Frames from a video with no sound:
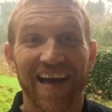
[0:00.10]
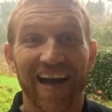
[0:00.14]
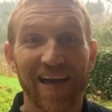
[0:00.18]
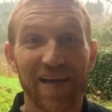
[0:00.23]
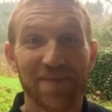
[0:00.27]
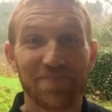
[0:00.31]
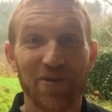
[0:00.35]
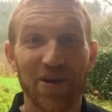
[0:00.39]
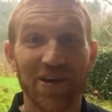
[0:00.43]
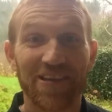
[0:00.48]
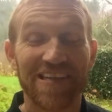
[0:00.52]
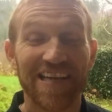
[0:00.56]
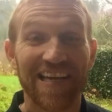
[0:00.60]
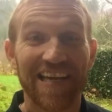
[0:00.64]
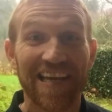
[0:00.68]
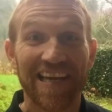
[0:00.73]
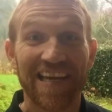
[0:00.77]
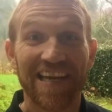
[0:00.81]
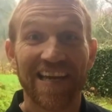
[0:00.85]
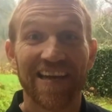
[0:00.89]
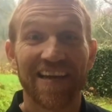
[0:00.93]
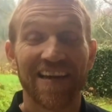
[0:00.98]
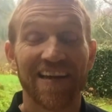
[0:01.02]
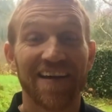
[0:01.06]
Hi, I'm Greg Denning.
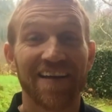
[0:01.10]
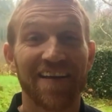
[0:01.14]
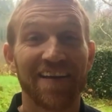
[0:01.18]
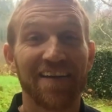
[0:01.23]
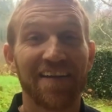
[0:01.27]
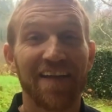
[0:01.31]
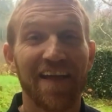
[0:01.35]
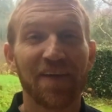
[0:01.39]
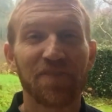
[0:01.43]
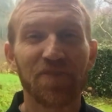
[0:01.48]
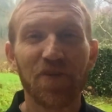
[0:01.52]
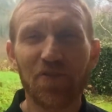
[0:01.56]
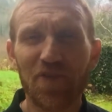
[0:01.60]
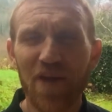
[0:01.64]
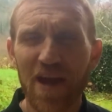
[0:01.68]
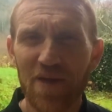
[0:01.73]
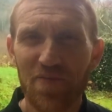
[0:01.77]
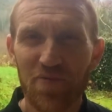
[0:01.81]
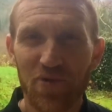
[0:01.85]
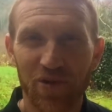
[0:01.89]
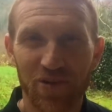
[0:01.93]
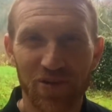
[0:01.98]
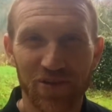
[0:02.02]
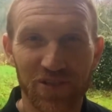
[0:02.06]
Have you ever
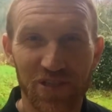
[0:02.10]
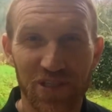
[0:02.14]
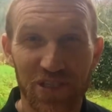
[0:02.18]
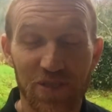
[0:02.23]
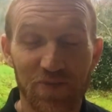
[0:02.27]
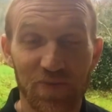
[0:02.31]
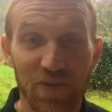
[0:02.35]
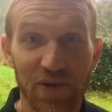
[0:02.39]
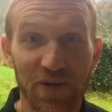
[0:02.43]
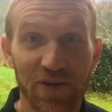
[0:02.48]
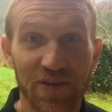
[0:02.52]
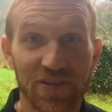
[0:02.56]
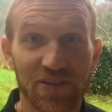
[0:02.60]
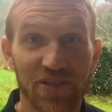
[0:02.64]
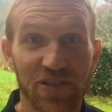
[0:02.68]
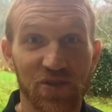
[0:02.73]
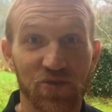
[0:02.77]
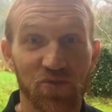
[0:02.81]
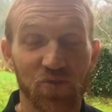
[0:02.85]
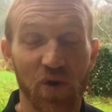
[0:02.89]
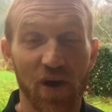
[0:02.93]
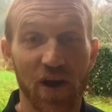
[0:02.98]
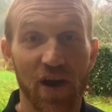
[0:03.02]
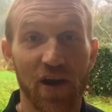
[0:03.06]
had one of those
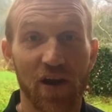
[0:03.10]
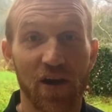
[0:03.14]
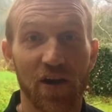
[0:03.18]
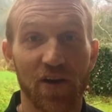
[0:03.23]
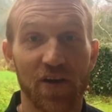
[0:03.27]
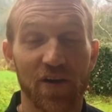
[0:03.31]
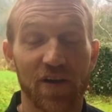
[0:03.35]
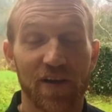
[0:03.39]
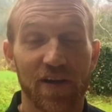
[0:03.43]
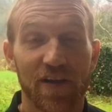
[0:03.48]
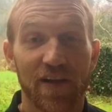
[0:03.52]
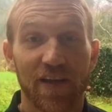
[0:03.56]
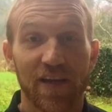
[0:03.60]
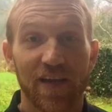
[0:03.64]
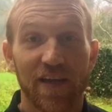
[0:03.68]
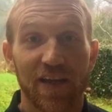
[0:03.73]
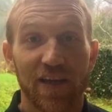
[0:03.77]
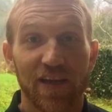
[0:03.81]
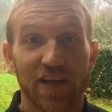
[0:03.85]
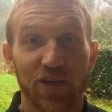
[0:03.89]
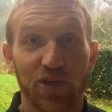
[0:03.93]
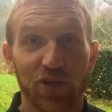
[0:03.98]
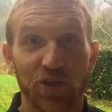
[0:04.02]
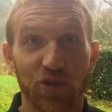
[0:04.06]
experiences where
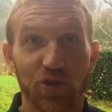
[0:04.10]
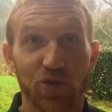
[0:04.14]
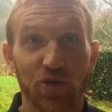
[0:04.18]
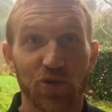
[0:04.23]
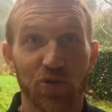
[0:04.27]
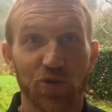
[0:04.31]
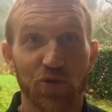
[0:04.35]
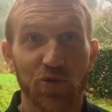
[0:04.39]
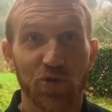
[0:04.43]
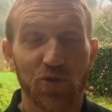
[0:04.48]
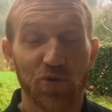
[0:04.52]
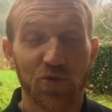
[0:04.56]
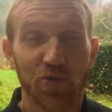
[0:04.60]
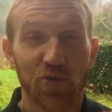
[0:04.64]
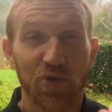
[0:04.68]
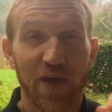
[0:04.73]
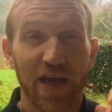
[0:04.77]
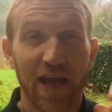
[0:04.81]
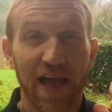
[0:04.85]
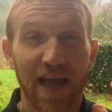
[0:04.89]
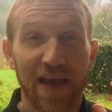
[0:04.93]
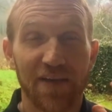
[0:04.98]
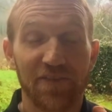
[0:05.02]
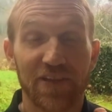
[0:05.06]
you
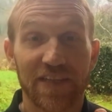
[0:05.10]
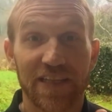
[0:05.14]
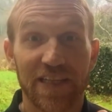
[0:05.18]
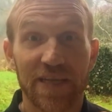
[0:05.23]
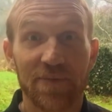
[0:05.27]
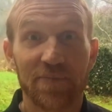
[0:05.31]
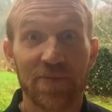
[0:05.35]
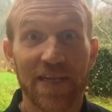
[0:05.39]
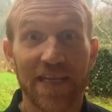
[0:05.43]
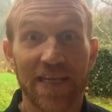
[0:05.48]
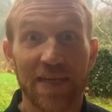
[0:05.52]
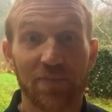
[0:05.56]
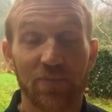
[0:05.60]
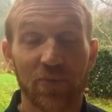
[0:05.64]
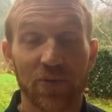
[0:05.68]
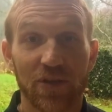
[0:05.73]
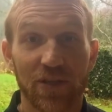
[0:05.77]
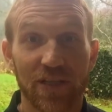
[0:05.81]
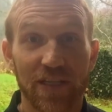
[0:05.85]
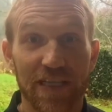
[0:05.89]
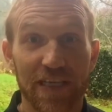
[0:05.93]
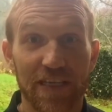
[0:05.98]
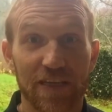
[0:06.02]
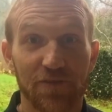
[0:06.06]
have a limiting
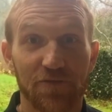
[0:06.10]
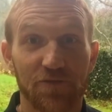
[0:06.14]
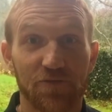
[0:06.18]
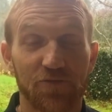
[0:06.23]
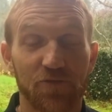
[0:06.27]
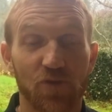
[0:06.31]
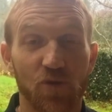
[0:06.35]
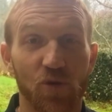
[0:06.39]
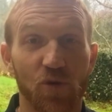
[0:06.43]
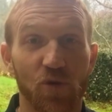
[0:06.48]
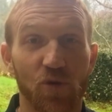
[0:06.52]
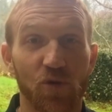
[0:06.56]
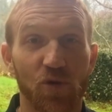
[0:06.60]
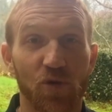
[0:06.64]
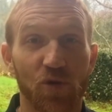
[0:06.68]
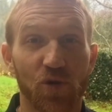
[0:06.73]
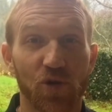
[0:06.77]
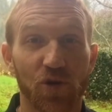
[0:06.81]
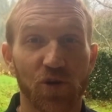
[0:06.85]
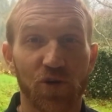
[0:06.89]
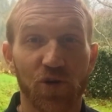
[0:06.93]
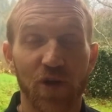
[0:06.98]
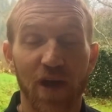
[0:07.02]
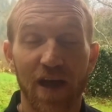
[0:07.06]
belief
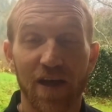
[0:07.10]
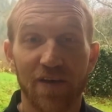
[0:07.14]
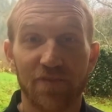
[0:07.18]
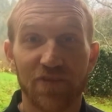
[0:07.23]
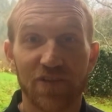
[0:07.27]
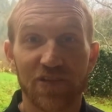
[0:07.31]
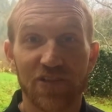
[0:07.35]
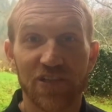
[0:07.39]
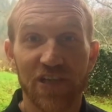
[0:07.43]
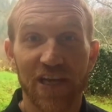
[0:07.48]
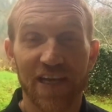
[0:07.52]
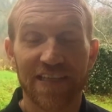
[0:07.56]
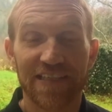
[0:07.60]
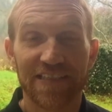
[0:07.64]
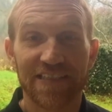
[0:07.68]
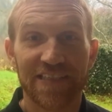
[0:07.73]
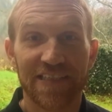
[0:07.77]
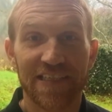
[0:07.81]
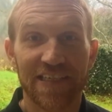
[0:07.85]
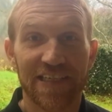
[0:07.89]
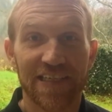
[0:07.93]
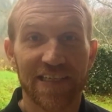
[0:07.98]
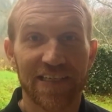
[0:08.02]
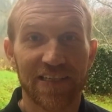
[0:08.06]
or you have this
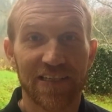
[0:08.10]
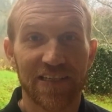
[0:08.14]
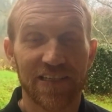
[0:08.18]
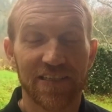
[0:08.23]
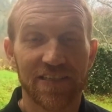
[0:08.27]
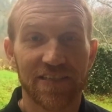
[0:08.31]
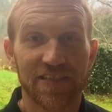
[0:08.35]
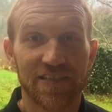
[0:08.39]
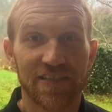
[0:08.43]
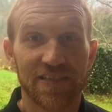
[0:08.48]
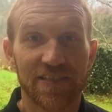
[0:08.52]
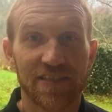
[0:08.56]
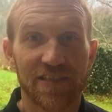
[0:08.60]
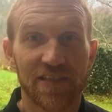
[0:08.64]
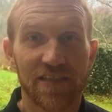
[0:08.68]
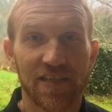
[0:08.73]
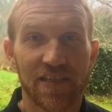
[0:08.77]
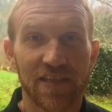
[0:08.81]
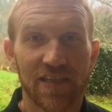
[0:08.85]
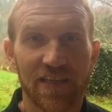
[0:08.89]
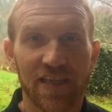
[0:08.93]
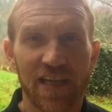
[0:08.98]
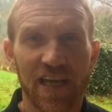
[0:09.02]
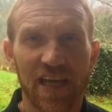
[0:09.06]
idea that's
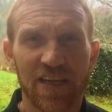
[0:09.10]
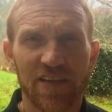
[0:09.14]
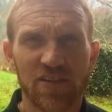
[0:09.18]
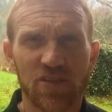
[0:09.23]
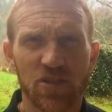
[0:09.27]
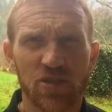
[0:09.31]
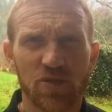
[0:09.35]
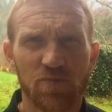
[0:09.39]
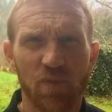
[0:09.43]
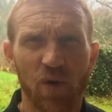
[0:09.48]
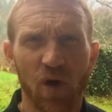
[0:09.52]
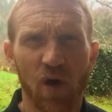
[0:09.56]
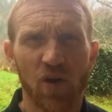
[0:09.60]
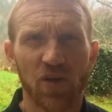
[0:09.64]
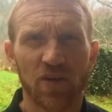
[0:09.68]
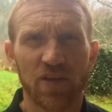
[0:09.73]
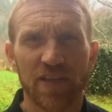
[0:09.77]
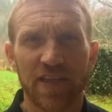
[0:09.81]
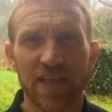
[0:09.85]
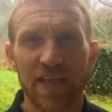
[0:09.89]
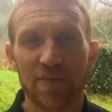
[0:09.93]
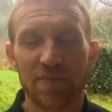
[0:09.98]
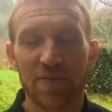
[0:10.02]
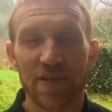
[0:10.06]
kind of small
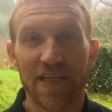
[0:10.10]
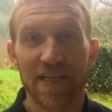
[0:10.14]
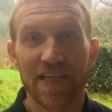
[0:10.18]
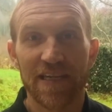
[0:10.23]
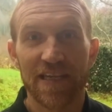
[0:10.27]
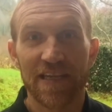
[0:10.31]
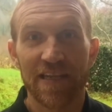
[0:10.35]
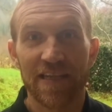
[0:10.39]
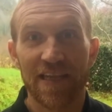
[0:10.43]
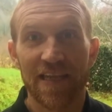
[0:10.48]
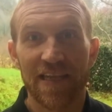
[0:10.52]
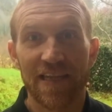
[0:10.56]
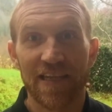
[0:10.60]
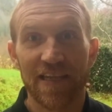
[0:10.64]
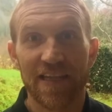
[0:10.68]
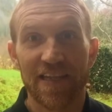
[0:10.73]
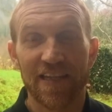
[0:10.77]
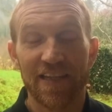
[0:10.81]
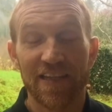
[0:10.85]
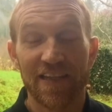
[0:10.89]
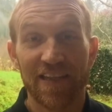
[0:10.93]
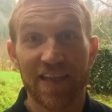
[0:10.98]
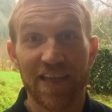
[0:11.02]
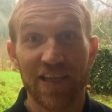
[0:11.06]
and limited, and then
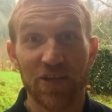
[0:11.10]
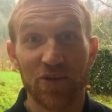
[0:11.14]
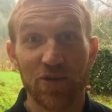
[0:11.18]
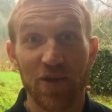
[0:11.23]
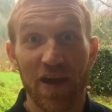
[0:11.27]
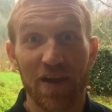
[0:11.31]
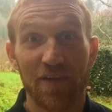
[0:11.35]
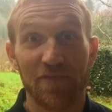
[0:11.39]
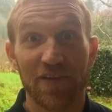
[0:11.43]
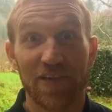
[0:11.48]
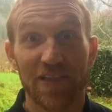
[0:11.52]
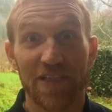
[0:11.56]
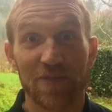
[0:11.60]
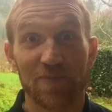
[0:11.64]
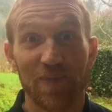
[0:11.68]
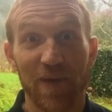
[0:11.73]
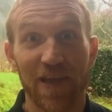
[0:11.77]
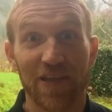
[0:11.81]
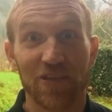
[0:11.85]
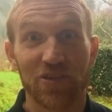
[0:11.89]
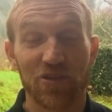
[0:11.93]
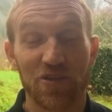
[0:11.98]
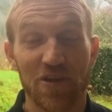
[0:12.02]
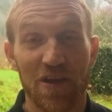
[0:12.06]
you have an
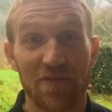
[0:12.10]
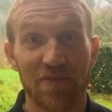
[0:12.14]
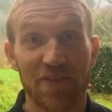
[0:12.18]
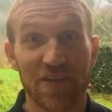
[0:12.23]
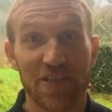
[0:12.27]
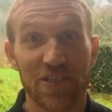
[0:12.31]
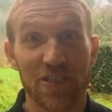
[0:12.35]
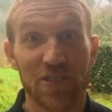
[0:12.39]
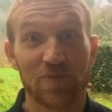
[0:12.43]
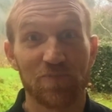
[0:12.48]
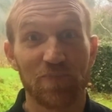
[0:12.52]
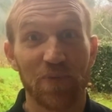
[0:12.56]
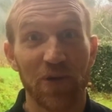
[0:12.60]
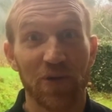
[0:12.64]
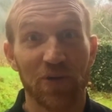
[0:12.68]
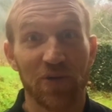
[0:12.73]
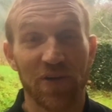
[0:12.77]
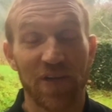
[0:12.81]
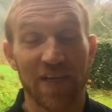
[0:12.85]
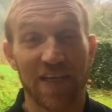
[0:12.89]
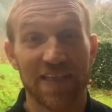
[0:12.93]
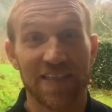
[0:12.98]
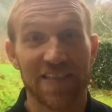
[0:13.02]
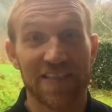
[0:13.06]
expansion, you have an
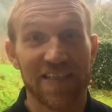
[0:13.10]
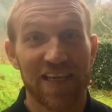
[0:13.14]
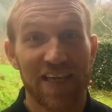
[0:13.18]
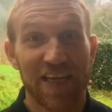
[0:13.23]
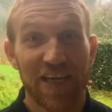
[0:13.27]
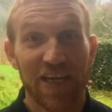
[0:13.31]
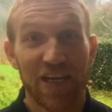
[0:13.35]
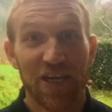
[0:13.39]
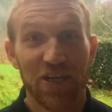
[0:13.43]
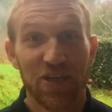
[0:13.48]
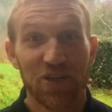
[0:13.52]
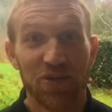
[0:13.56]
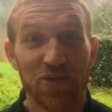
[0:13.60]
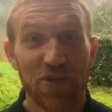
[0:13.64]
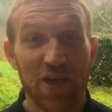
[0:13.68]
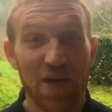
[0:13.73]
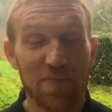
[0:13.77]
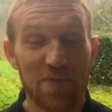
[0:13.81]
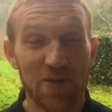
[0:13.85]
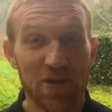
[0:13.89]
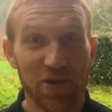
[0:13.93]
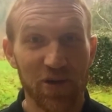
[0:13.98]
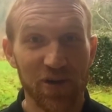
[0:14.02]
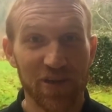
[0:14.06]
experience. You
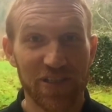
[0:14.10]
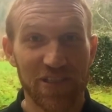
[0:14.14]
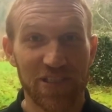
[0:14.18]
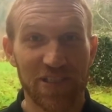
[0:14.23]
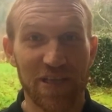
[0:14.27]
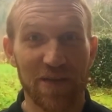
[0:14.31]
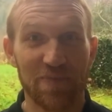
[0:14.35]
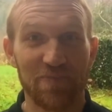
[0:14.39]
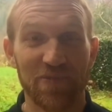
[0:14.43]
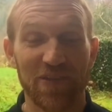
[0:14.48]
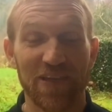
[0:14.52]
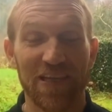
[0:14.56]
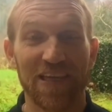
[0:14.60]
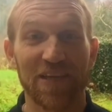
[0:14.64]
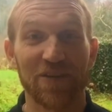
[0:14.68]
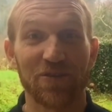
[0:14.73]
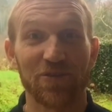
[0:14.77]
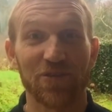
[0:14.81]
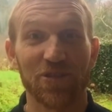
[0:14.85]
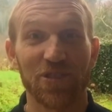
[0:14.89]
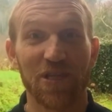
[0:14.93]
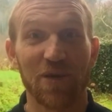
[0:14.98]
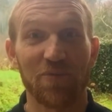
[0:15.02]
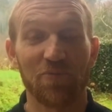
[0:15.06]
come across something
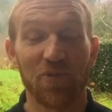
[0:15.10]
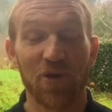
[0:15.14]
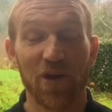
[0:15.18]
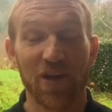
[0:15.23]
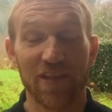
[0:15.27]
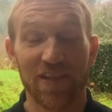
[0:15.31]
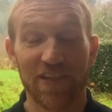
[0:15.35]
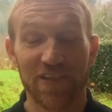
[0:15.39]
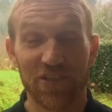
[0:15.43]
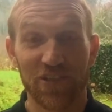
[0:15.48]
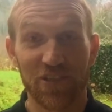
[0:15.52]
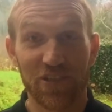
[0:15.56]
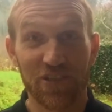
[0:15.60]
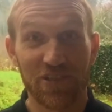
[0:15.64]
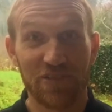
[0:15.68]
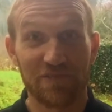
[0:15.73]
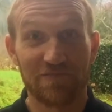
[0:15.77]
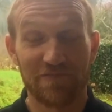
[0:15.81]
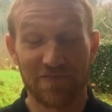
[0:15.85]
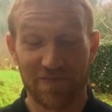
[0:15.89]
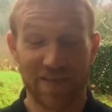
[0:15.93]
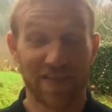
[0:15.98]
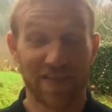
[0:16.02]
or someone that just